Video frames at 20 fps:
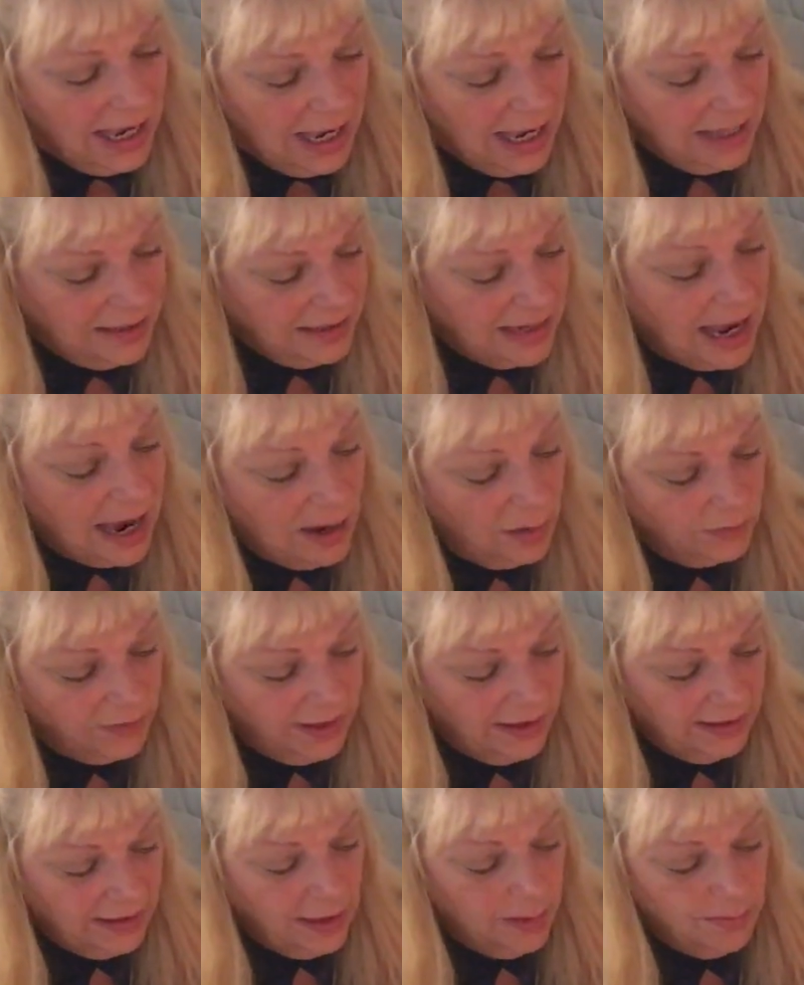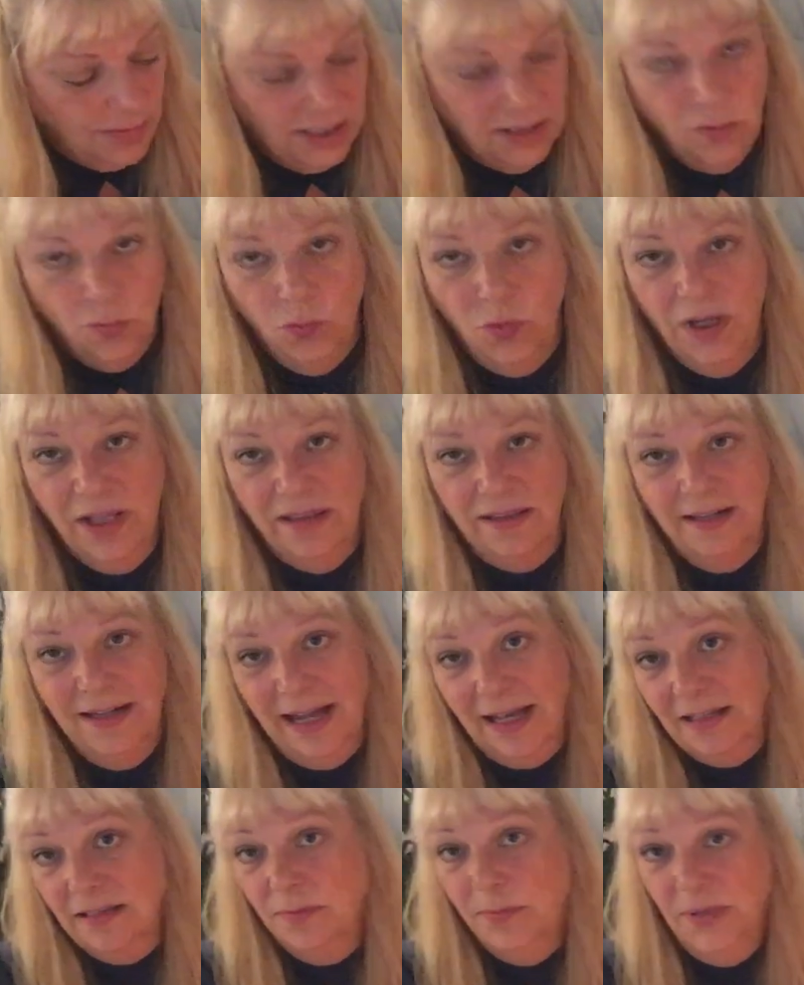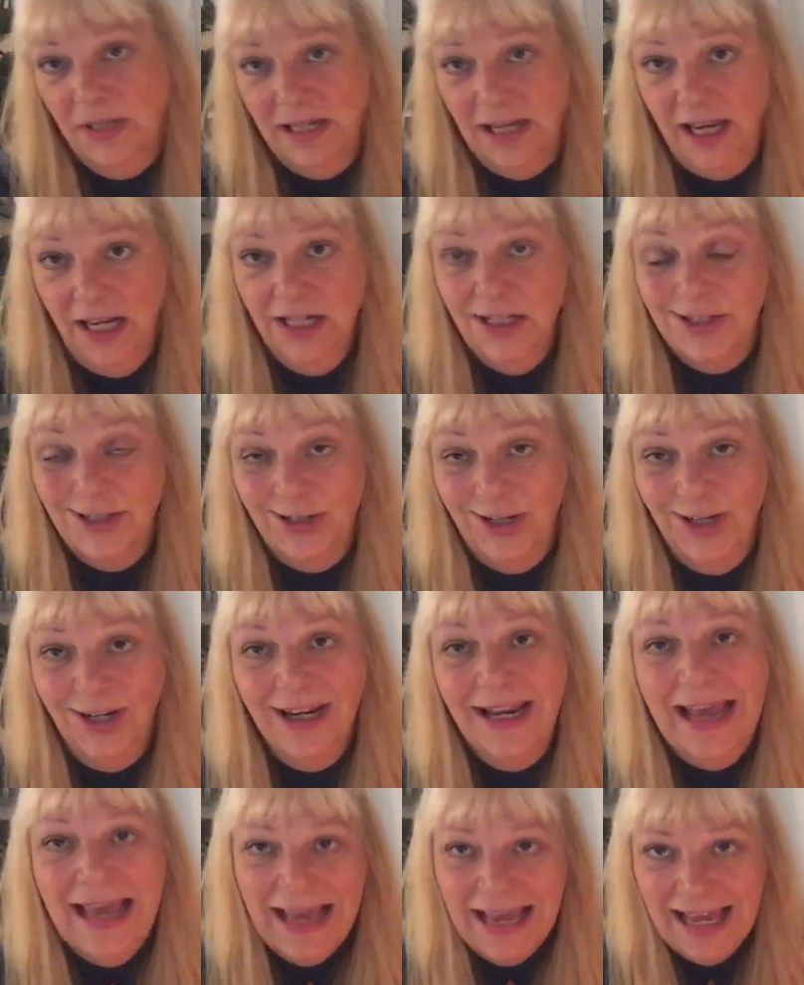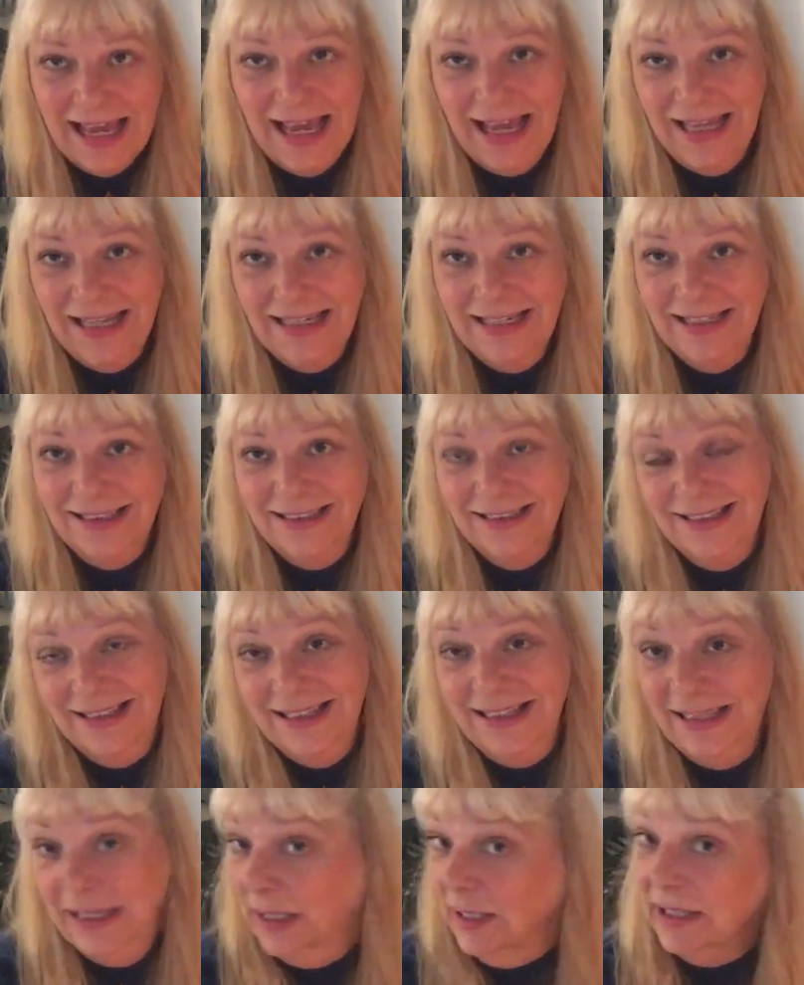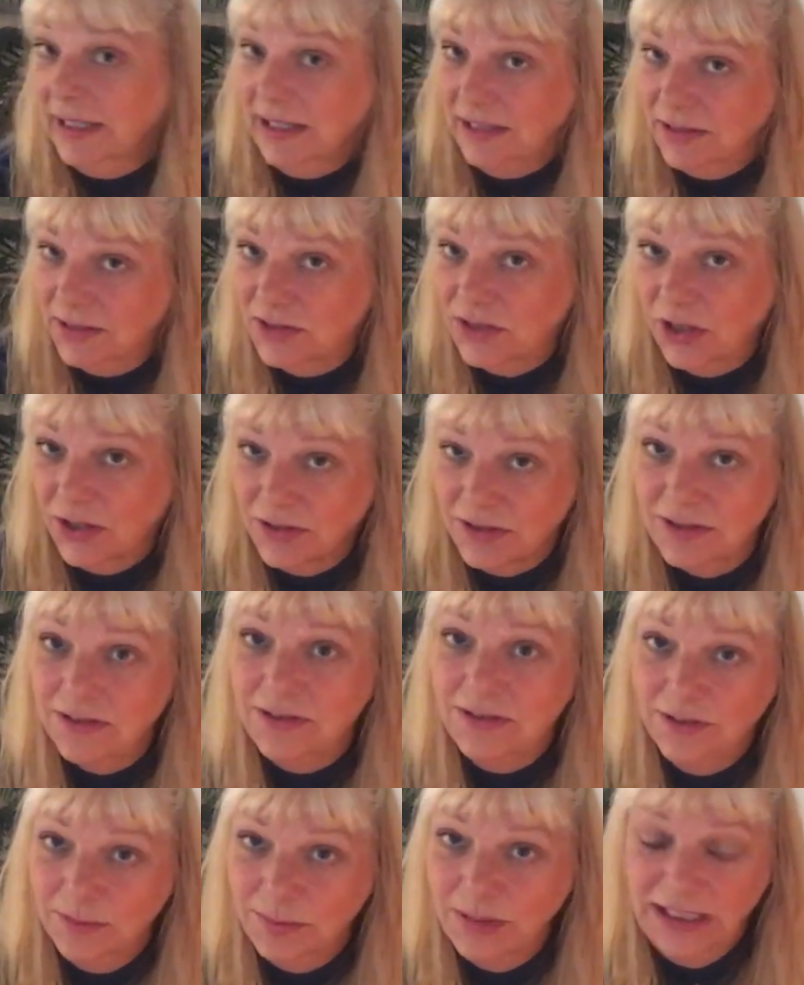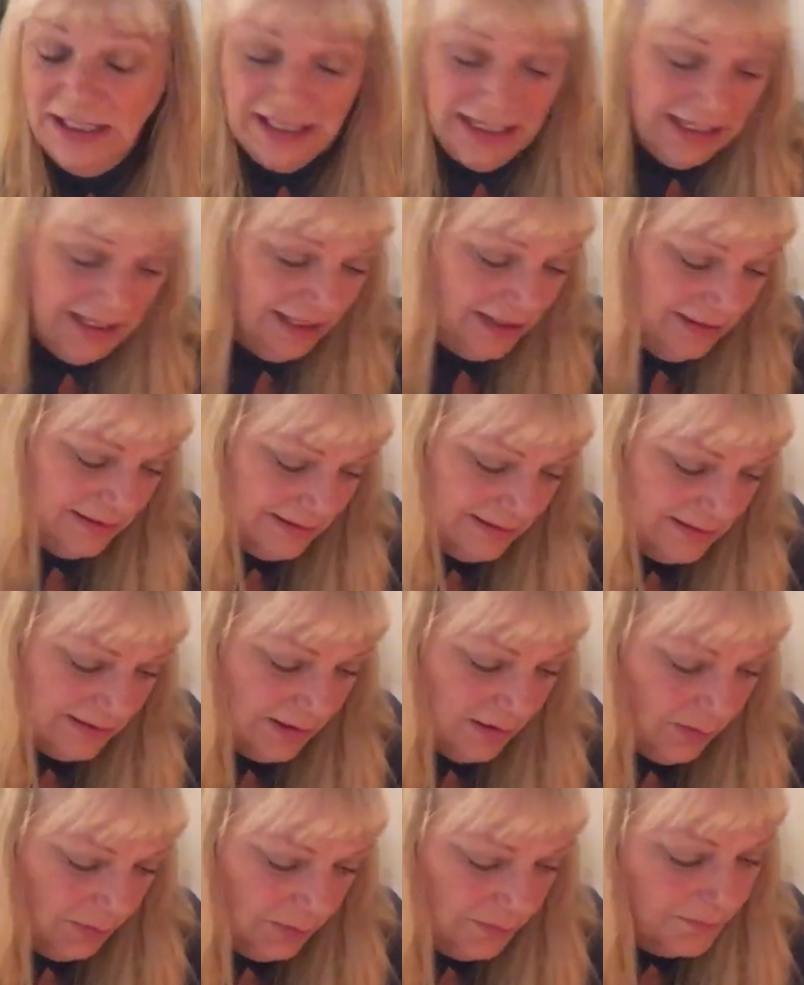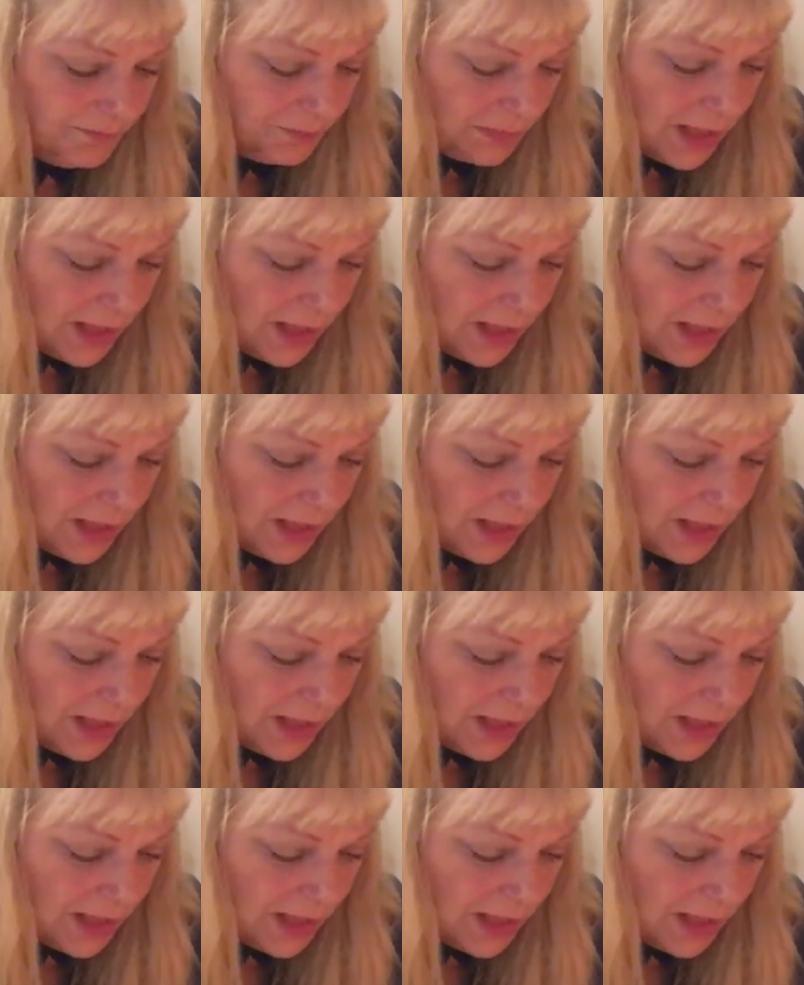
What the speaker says: and now they come in with an explanation and the healing starts to begin. So